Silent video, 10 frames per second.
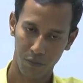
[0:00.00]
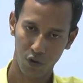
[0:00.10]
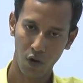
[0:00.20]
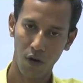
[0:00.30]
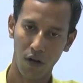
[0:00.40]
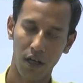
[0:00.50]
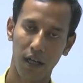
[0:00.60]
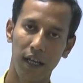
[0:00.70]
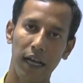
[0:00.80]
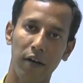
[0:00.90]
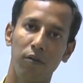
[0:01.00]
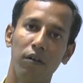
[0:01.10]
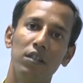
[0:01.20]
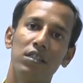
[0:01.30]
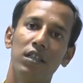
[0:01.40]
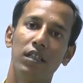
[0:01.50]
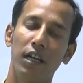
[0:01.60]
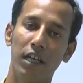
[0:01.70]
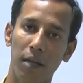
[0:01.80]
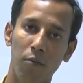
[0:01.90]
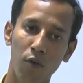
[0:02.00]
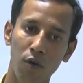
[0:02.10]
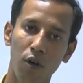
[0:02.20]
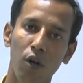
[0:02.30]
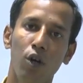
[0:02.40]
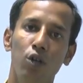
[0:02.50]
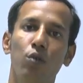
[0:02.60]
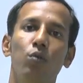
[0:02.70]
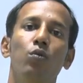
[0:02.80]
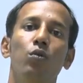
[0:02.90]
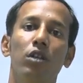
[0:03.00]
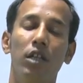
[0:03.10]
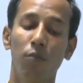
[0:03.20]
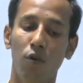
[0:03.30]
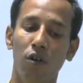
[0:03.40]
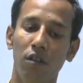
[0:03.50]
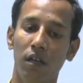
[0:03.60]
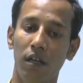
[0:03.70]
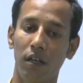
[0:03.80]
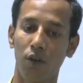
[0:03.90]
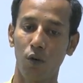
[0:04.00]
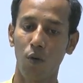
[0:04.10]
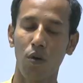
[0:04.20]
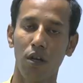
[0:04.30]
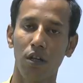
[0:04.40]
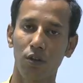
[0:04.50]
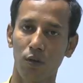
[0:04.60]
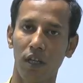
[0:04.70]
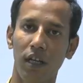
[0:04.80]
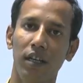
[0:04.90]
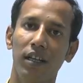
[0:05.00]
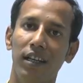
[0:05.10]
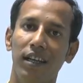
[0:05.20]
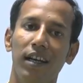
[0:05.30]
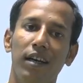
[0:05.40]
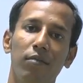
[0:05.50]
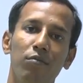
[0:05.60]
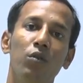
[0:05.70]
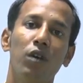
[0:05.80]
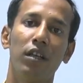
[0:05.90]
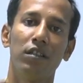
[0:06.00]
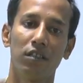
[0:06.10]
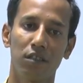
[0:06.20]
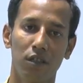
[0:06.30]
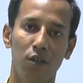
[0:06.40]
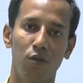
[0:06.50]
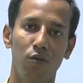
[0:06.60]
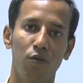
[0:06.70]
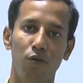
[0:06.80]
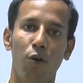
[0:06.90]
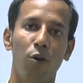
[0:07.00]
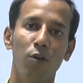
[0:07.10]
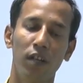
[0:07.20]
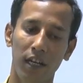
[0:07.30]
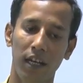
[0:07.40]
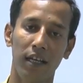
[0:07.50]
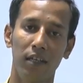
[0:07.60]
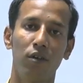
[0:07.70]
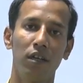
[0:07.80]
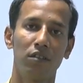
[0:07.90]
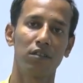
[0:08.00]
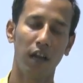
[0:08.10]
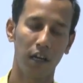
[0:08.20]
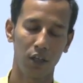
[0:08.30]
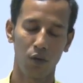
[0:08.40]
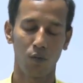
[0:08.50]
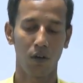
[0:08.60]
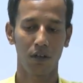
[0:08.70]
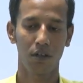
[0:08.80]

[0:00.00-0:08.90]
talk, we will see the demo on the tool, so that you can just follow that and you can start your work.